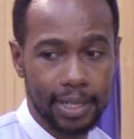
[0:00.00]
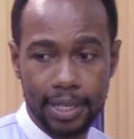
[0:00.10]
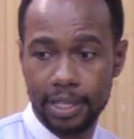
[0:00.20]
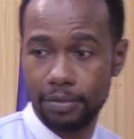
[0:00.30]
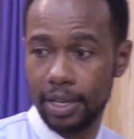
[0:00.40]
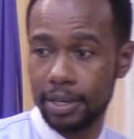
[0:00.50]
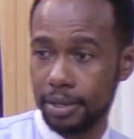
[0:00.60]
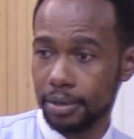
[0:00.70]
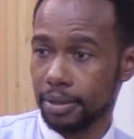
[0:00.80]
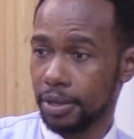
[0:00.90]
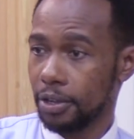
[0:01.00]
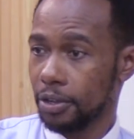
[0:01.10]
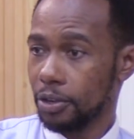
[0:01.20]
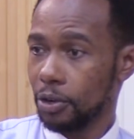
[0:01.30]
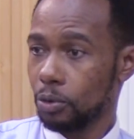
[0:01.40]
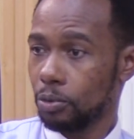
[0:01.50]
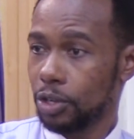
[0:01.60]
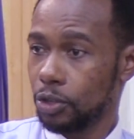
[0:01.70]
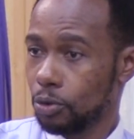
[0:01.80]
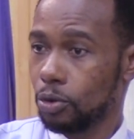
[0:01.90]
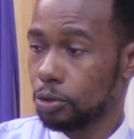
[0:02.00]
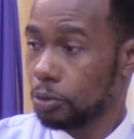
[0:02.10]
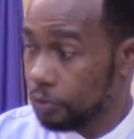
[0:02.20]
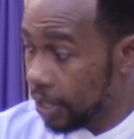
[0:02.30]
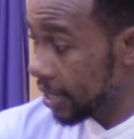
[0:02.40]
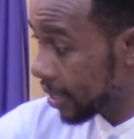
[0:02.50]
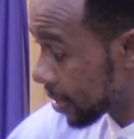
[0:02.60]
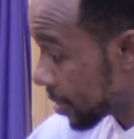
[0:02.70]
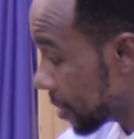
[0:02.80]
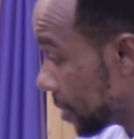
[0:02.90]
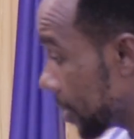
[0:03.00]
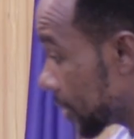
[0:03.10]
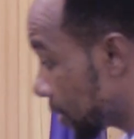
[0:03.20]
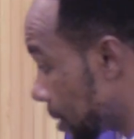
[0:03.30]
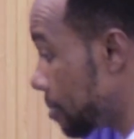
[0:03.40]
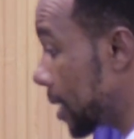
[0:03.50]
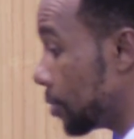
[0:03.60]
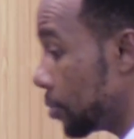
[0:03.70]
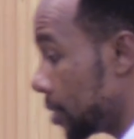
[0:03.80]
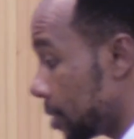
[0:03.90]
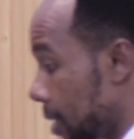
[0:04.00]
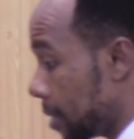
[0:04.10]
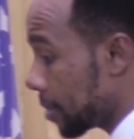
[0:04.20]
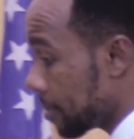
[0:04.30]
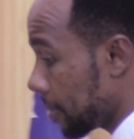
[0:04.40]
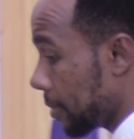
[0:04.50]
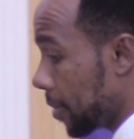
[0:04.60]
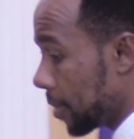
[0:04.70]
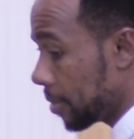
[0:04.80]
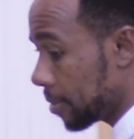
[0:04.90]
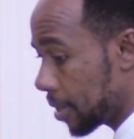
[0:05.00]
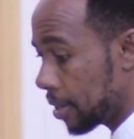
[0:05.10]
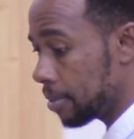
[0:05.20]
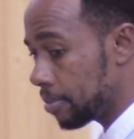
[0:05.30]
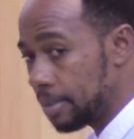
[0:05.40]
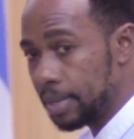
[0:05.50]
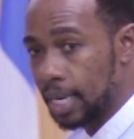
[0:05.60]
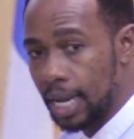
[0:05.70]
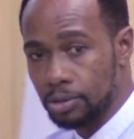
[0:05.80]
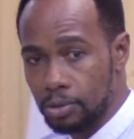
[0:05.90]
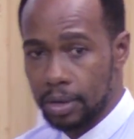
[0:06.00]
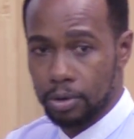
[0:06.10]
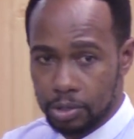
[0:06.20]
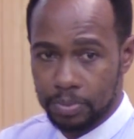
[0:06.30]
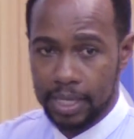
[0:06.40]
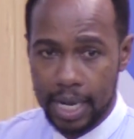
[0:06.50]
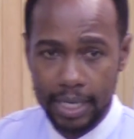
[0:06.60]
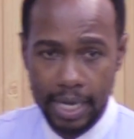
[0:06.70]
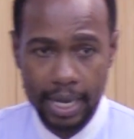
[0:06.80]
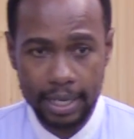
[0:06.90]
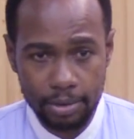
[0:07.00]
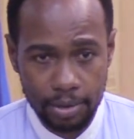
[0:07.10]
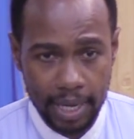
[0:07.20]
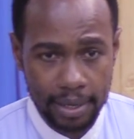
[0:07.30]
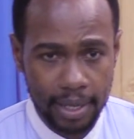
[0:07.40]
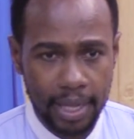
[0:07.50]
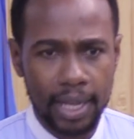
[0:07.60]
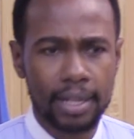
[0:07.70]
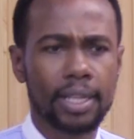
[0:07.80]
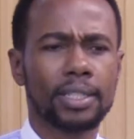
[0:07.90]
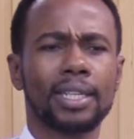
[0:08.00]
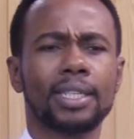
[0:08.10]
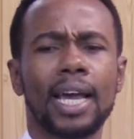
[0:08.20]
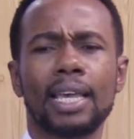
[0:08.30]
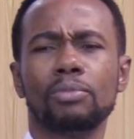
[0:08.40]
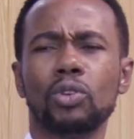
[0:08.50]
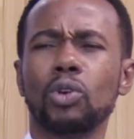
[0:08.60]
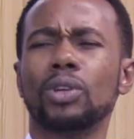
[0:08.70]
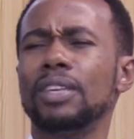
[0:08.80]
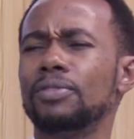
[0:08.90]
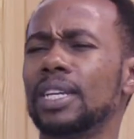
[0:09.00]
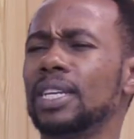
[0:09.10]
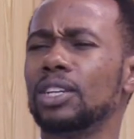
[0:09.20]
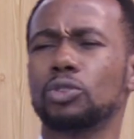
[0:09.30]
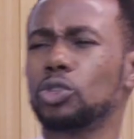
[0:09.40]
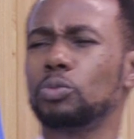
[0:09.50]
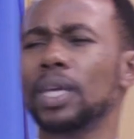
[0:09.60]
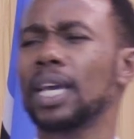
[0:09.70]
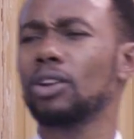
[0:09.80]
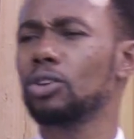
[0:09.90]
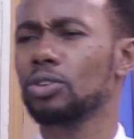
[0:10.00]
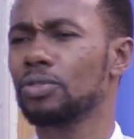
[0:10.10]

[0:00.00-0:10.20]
There's even when you go to visit somebody who is amelazwa hospitali, hallelujah. There's a time you don't even need to speak a lot